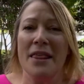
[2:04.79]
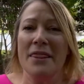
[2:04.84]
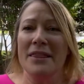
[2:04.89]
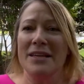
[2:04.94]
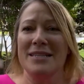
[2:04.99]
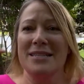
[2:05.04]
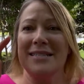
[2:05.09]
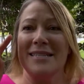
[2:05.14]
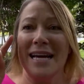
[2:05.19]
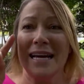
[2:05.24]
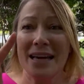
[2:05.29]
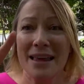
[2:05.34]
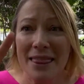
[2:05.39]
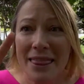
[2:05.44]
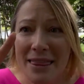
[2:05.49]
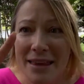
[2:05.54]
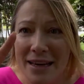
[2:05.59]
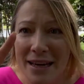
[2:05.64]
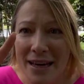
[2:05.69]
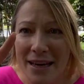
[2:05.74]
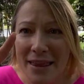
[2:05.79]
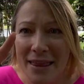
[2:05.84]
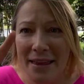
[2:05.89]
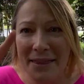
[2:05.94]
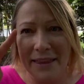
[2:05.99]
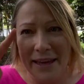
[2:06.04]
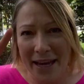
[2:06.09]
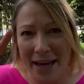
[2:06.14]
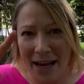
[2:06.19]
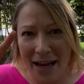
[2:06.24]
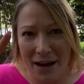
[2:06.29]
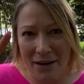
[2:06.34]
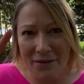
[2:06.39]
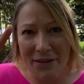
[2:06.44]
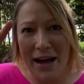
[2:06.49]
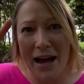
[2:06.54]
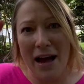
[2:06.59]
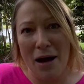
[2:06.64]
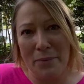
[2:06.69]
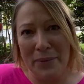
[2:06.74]
The second thing that they have
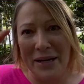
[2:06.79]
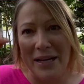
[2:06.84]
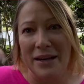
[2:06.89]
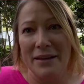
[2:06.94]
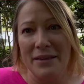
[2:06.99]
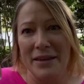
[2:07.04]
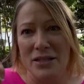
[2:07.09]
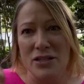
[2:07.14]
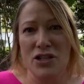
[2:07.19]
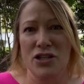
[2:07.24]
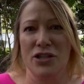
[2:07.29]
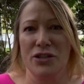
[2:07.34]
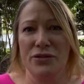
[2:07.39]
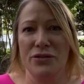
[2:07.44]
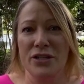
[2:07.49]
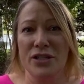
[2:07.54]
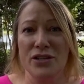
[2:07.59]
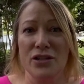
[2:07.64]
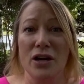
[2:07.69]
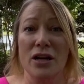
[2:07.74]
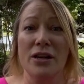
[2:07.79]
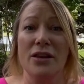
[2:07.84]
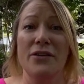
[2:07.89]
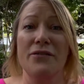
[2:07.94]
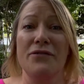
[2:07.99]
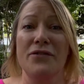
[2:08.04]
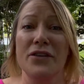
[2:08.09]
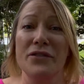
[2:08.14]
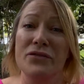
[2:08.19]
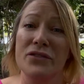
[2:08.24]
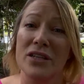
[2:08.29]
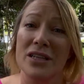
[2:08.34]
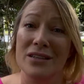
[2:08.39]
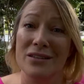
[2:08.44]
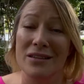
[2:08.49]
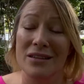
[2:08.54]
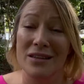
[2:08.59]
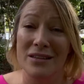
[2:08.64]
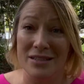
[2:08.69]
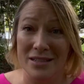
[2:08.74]
happening this June is on the
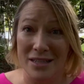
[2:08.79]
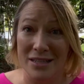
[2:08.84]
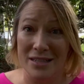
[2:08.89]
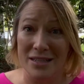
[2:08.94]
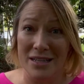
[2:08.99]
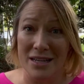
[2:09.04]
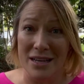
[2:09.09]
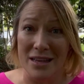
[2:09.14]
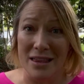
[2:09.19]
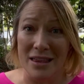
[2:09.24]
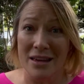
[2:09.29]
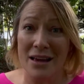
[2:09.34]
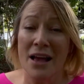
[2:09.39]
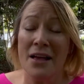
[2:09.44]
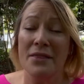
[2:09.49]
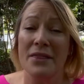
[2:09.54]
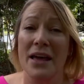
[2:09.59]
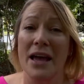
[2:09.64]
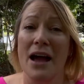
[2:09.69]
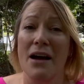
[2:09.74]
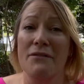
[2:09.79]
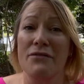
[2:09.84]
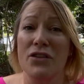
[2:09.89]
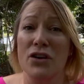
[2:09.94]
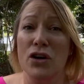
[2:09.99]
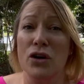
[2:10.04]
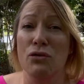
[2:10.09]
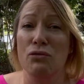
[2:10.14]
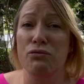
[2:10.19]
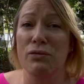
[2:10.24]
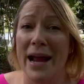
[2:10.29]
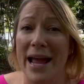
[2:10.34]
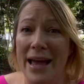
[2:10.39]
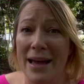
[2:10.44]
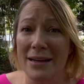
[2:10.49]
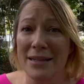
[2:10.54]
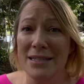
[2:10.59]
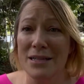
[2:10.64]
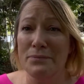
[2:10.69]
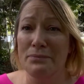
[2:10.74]
15th and the 16th, they have the
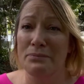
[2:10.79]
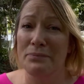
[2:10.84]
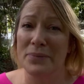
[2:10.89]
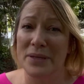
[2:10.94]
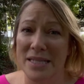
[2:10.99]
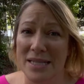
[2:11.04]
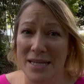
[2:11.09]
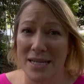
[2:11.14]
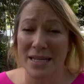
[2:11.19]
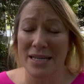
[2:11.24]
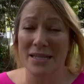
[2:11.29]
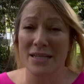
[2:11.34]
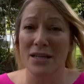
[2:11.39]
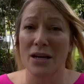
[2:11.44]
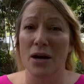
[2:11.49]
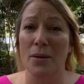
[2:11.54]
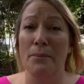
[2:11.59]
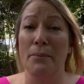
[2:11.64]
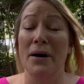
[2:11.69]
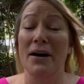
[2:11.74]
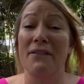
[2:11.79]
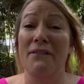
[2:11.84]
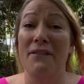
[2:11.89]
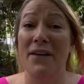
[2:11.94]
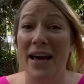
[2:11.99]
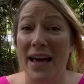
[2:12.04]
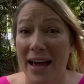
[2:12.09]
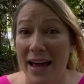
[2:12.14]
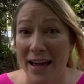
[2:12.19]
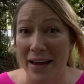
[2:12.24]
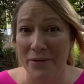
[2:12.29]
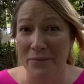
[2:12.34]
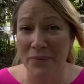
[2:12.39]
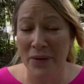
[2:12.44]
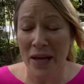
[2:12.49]
Grand Business Buffet.